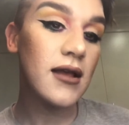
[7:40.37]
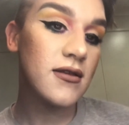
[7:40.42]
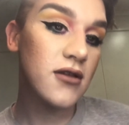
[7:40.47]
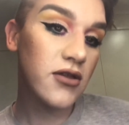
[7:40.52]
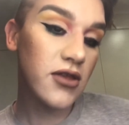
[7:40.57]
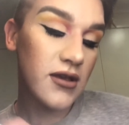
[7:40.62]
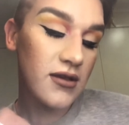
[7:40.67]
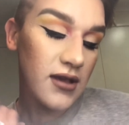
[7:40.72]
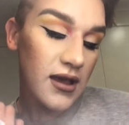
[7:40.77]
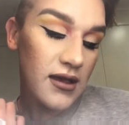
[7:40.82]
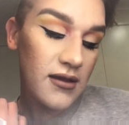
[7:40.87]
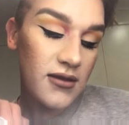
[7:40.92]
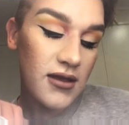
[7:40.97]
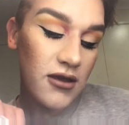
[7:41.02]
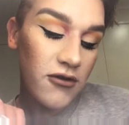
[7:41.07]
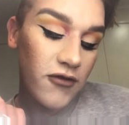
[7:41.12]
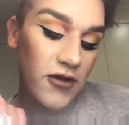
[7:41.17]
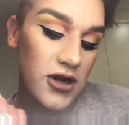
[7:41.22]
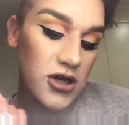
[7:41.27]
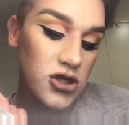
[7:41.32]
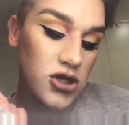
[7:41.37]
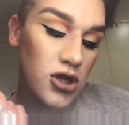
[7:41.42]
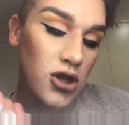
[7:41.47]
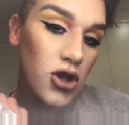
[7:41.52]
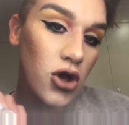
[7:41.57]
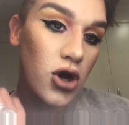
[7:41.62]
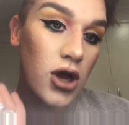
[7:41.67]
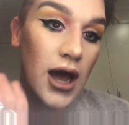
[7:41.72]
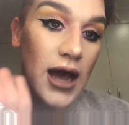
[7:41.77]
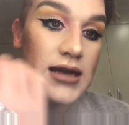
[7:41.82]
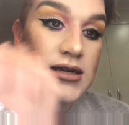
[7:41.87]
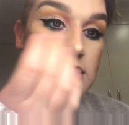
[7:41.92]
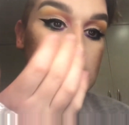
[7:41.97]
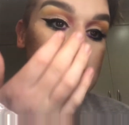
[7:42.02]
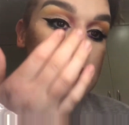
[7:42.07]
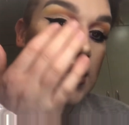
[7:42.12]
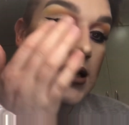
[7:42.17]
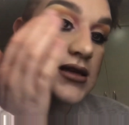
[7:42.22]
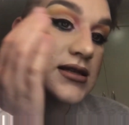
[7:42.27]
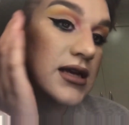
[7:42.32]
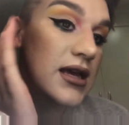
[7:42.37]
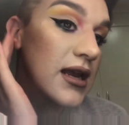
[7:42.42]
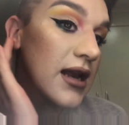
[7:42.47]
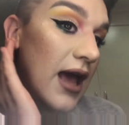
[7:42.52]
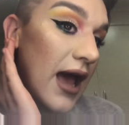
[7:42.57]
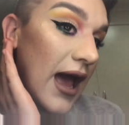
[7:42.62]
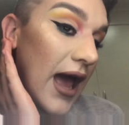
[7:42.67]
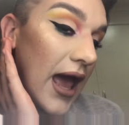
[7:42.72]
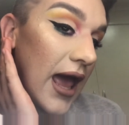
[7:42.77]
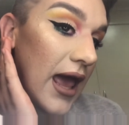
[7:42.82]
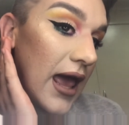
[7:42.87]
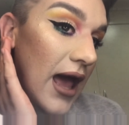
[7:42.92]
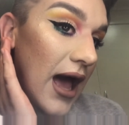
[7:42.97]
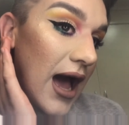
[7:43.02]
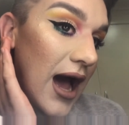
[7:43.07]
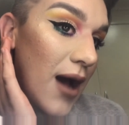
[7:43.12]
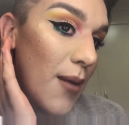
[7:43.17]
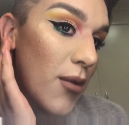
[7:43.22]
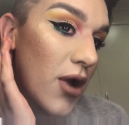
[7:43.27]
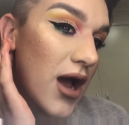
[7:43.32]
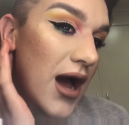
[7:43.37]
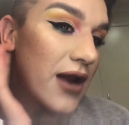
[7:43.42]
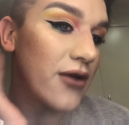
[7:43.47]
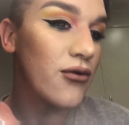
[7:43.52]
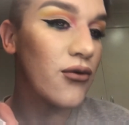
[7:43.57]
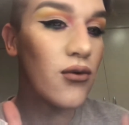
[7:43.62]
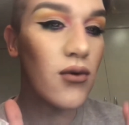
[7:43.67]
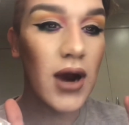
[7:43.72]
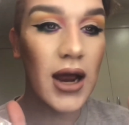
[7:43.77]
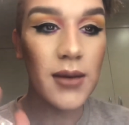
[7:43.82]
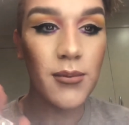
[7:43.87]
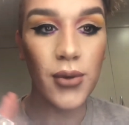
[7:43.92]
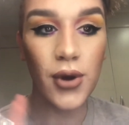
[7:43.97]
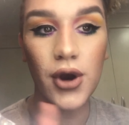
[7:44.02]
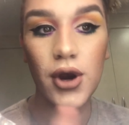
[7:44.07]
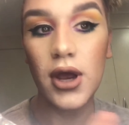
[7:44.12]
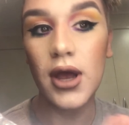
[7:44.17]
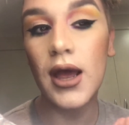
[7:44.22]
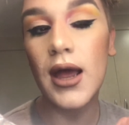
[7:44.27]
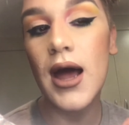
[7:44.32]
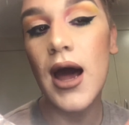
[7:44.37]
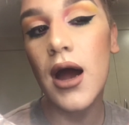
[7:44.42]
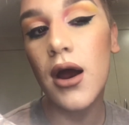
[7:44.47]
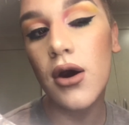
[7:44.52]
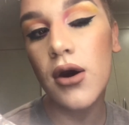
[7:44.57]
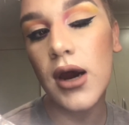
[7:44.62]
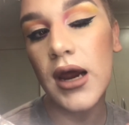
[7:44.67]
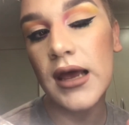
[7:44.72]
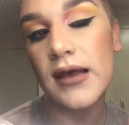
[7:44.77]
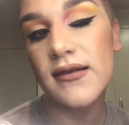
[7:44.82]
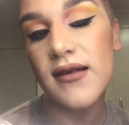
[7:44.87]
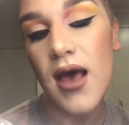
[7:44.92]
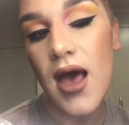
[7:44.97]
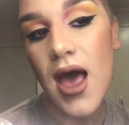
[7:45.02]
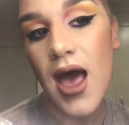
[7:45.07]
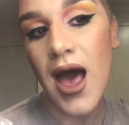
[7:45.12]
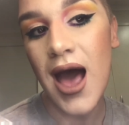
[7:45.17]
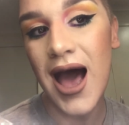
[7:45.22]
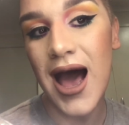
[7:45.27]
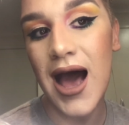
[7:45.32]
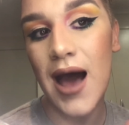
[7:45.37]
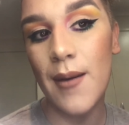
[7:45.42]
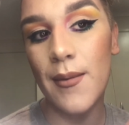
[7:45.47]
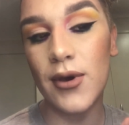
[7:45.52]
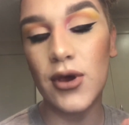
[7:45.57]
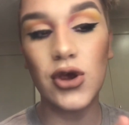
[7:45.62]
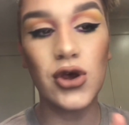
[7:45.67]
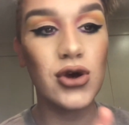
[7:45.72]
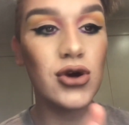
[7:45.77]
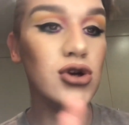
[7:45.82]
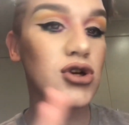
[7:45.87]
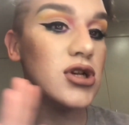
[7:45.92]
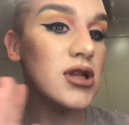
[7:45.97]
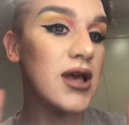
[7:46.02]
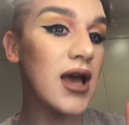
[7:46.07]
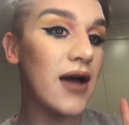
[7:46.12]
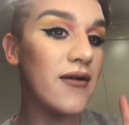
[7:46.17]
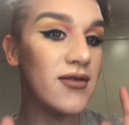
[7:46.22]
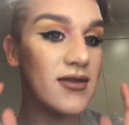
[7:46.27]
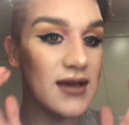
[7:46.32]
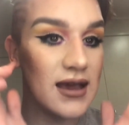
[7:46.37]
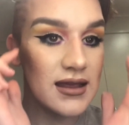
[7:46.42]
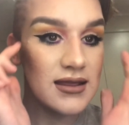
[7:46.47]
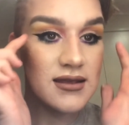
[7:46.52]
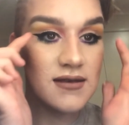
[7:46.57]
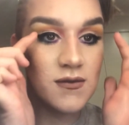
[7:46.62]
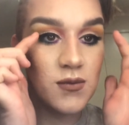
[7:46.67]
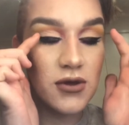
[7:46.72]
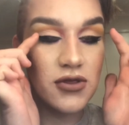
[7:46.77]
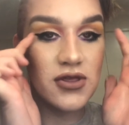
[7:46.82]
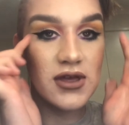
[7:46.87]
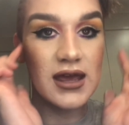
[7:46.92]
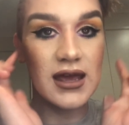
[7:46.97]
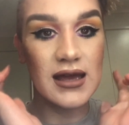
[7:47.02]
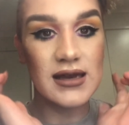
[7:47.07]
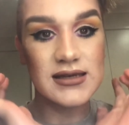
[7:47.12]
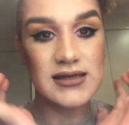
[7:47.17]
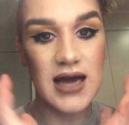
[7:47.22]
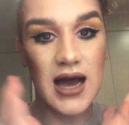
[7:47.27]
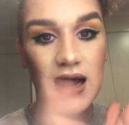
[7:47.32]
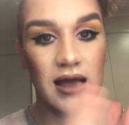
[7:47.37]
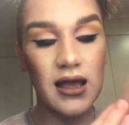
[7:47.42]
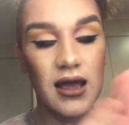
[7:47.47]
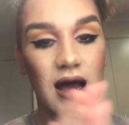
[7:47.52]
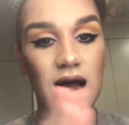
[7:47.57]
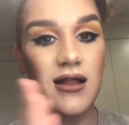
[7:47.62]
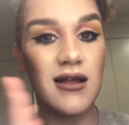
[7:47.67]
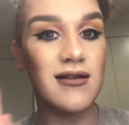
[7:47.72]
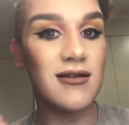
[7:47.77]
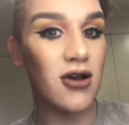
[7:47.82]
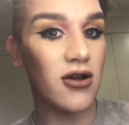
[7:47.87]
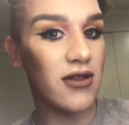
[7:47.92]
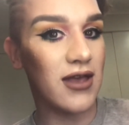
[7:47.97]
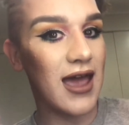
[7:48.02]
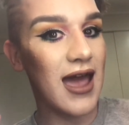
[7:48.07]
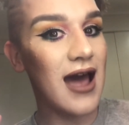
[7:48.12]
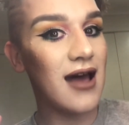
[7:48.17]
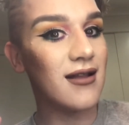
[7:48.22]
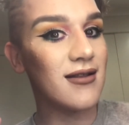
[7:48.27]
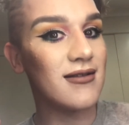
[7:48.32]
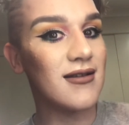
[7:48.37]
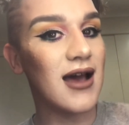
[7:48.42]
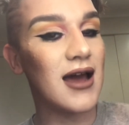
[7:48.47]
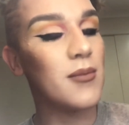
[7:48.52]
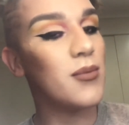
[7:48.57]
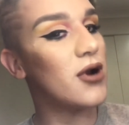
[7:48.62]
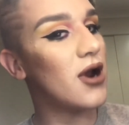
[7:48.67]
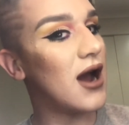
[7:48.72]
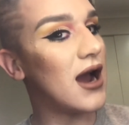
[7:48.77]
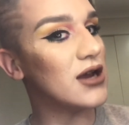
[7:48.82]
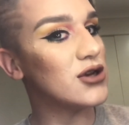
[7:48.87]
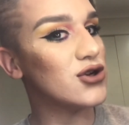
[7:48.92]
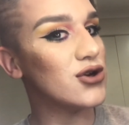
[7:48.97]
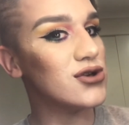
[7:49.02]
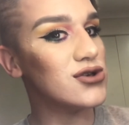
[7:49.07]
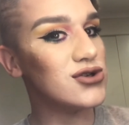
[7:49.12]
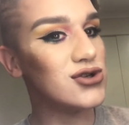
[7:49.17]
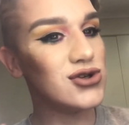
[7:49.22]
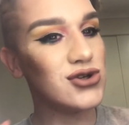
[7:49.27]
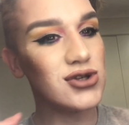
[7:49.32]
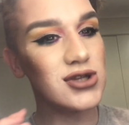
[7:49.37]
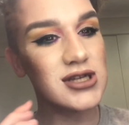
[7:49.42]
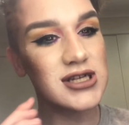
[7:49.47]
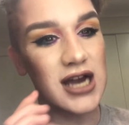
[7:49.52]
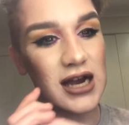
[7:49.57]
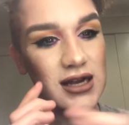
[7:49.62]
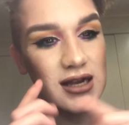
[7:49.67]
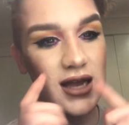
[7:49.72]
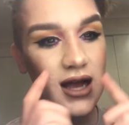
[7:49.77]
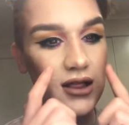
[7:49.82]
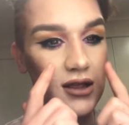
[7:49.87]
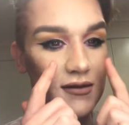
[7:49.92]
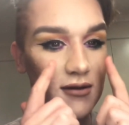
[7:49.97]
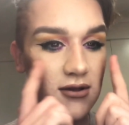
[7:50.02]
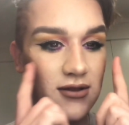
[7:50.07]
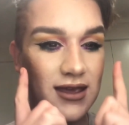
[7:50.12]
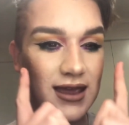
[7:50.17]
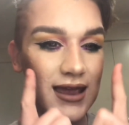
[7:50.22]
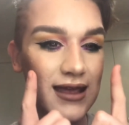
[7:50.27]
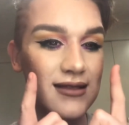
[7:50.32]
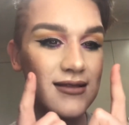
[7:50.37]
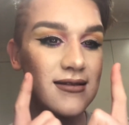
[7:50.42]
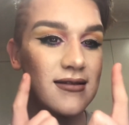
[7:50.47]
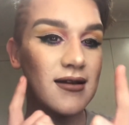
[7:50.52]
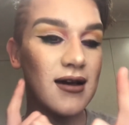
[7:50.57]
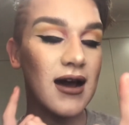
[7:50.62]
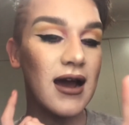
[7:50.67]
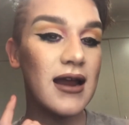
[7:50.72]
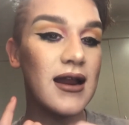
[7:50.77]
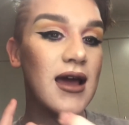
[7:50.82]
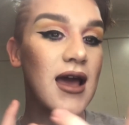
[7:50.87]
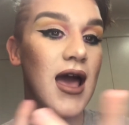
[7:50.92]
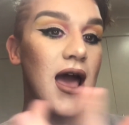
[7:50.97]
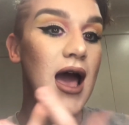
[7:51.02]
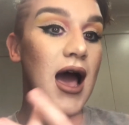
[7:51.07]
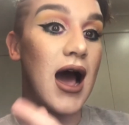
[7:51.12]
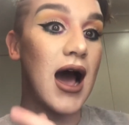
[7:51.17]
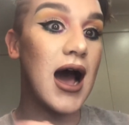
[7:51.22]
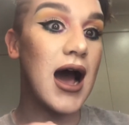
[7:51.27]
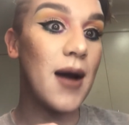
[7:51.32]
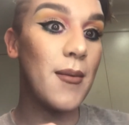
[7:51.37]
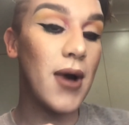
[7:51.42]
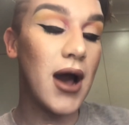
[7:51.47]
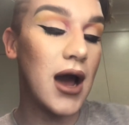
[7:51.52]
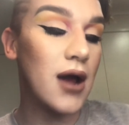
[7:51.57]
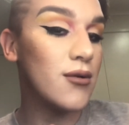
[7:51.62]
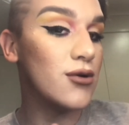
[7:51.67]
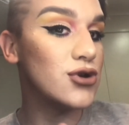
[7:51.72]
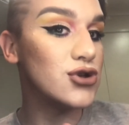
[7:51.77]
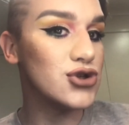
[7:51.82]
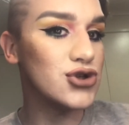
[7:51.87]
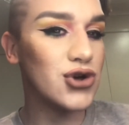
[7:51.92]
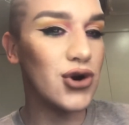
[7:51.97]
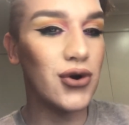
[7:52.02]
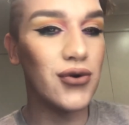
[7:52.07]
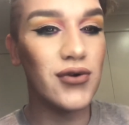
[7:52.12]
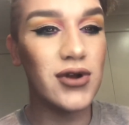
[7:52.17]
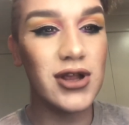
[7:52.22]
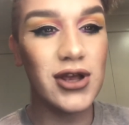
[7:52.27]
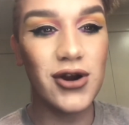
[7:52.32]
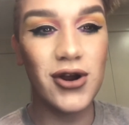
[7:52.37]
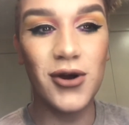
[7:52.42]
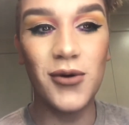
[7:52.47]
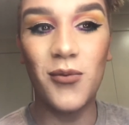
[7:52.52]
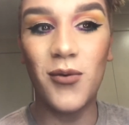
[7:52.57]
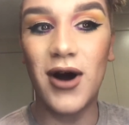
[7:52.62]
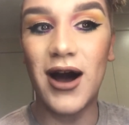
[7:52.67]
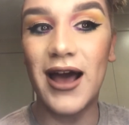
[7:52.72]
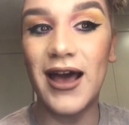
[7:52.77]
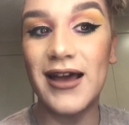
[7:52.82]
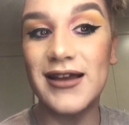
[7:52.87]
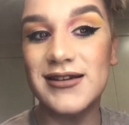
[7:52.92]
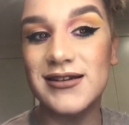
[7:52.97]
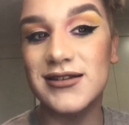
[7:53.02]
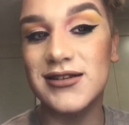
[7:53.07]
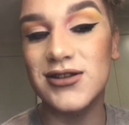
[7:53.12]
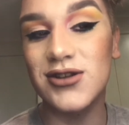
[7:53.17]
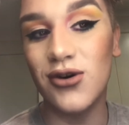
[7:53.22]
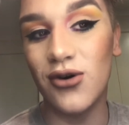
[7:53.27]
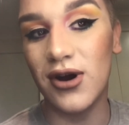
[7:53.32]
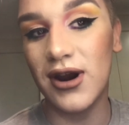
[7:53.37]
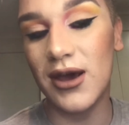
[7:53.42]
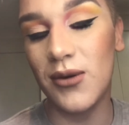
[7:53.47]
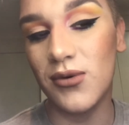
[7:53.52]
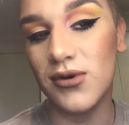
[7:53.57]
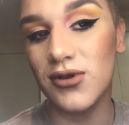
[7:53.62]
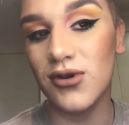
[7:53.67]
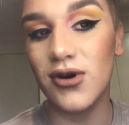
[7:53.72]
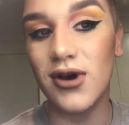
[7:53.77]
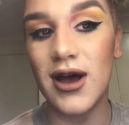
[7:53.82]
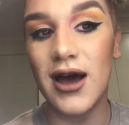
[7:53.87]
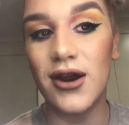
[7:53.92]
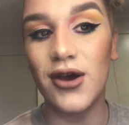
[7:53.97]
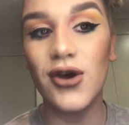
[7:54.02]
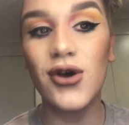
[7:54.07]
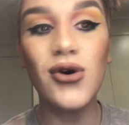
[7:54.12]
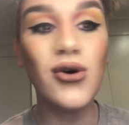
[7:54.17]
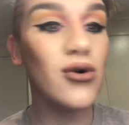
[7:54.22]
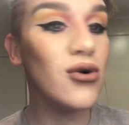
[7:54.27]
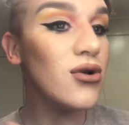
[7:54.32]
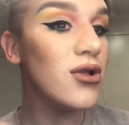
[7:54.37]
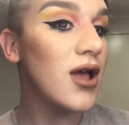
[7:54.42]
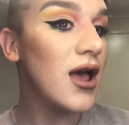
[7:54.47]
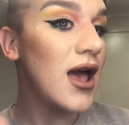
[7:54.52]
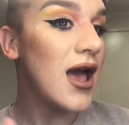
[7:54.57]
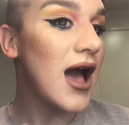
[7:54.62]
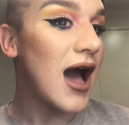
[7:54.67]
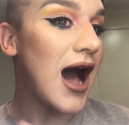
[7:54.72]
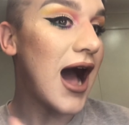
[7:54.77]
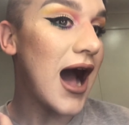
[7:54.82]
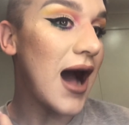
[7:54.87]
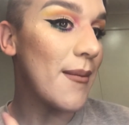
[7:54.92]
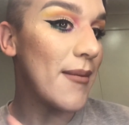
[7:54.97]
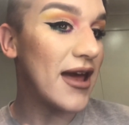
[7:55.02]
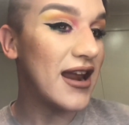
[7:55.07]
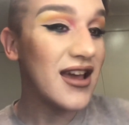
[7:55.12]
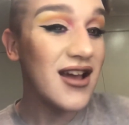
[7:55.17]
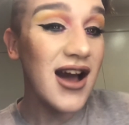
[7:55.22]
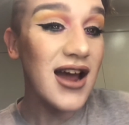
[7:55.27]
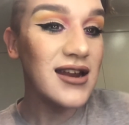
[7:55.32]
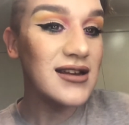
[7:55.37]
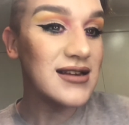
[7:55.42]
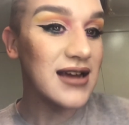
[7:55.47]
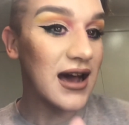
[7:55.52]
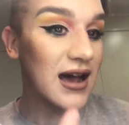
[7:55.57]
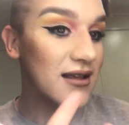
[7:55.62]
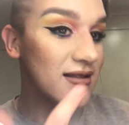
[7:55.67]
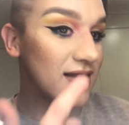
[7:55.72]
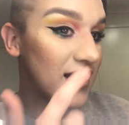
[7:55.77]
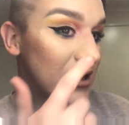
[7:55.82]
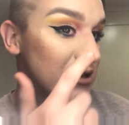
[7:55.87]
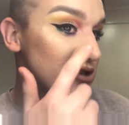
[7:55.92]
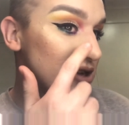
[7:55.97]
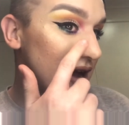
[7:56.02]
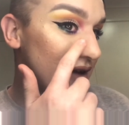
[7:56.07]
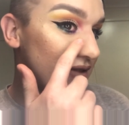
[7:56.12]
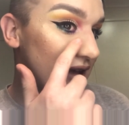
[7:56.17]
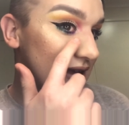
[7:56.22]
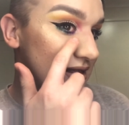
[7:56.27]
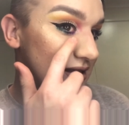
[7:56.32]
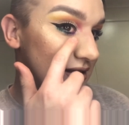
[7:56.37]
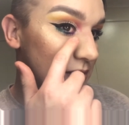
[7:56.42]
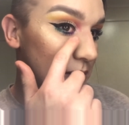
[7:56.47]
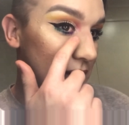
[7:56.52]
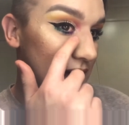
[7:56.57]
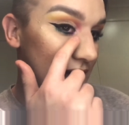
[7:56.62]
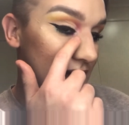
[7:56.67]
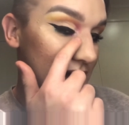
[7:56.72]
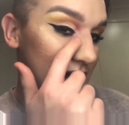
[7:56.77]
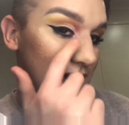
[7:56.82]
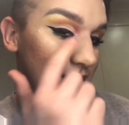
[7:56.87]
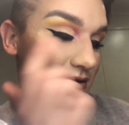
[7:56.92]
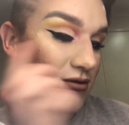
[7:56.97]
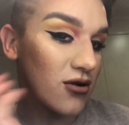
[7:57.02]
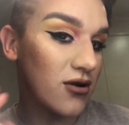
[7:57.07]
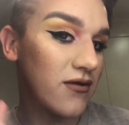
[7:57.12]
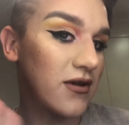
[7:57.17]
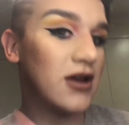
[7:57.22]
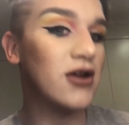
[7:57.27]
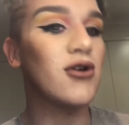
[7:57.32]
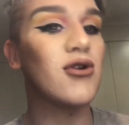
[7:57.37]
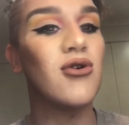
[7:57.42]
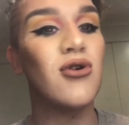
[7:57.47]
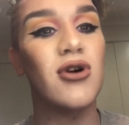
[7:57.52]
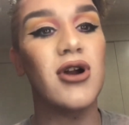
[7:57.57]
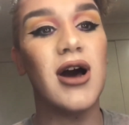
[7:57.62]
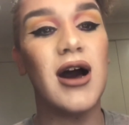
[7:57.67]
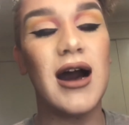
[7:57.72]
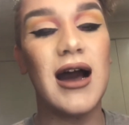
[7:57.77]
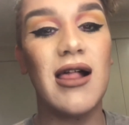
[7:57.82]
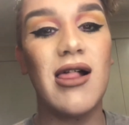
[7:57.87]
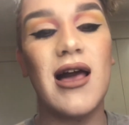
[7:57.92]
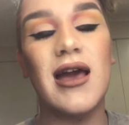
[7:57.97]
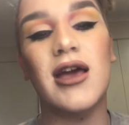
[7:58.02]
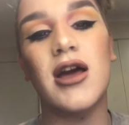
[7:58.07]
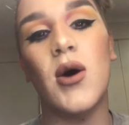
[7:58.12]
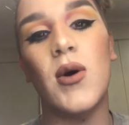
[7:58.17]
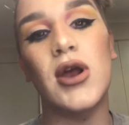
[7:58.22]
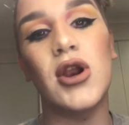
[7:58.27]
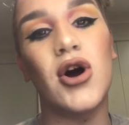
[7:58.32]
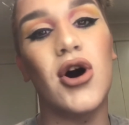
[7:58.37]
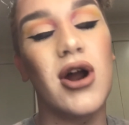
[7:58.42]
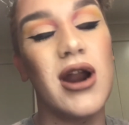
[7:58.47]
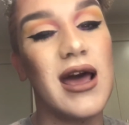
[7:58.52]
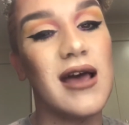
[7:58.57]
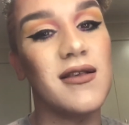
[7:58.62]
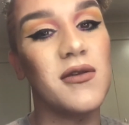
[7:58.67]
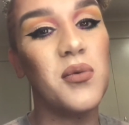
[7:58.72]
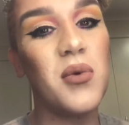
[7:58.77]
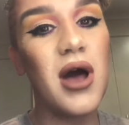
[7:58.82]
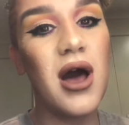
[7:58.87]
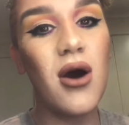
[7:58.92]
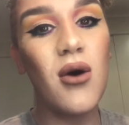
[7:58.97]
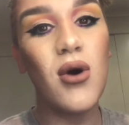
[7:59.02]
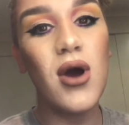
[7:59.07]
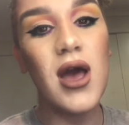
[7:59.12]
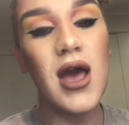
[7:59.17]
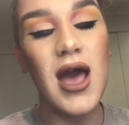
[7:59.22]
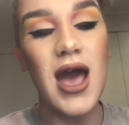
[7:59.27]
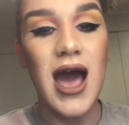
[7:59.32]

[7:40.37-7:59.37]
So this is the finished look. I just did a kind of rainbow cut crease. Usually I've seen this with the darker colors on the outside, but I chose to do the darker colors on the inside. I don't really know why, I just thought it would look kind of cool, and it kind of does. I do have like this pinky sort of inner corner highlight going on as well.